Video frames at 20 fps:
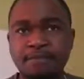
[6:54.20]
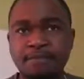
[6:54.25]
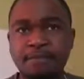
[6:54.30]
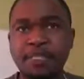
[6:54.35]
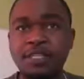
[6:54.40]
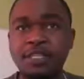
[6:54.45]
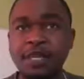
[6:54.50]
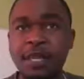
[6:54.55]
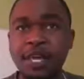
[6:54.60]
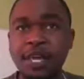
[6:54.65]

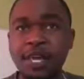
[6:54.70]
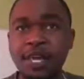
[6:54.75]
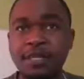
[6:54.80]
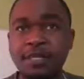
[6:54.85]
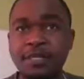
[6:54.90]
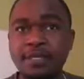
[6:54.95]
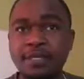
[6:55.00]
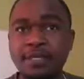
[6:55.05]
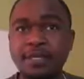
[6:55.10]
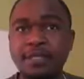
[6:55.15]

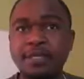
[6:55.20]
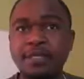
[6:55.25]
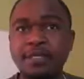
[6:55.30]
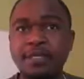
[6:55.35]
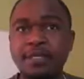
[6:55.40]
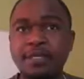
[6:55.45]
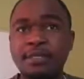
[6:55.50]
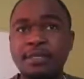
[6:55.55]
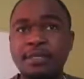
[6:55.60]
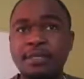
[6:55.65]
GIS,
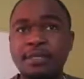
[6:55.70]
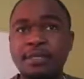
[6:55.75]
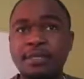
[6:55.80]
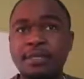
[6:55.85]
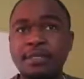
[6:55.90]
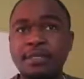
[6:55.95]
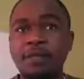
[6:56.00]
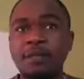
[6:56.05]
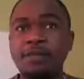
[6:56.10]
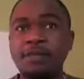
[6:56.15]
it's
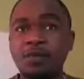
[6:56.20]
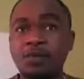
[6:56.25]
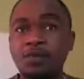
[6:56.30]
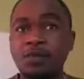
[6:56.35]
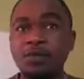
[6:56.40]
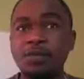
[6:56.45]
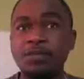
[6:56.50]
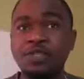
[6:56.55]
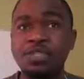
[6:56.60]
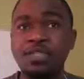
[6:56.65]
the beauty
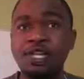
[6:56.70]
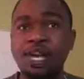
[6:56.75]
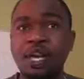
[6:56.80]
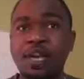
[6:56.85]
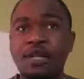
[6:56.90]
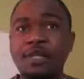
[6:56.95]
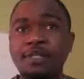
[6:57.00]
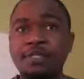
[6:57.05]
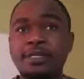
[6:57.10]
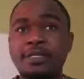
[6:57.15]
of
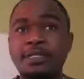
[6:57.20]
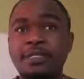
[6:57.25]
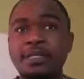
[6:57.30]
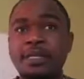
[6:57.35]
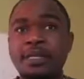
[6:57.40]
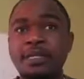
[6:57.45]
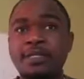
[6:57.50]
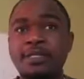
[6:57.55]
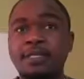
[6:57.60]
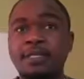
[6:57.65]
GIS is
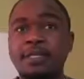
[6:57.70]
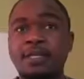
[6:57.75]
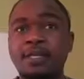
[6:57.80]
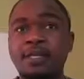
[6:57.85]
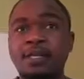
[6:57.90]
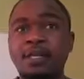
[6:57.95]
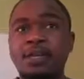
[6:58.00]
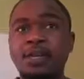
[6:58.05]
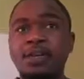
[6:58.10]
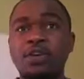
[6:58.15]
that
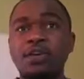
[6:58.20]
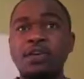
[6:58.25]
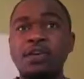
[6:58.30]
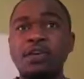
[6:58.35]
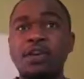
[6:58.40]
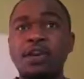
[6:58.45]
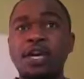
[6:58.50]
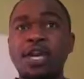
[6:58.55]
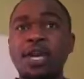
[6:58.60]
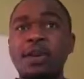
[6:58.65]
you
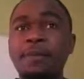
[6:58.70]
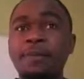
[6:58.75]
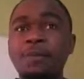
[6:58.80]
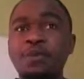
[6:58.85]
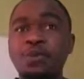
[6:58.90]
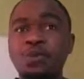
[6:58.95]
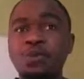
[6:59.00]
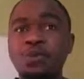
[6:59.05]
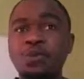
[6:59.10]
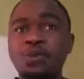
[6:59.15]
are able
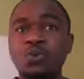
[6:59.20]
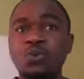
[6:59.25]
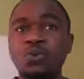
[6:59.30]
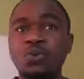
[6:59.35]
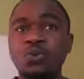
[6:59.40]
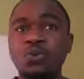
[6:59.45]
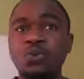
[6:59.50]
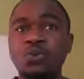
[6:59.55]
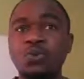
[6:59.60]
to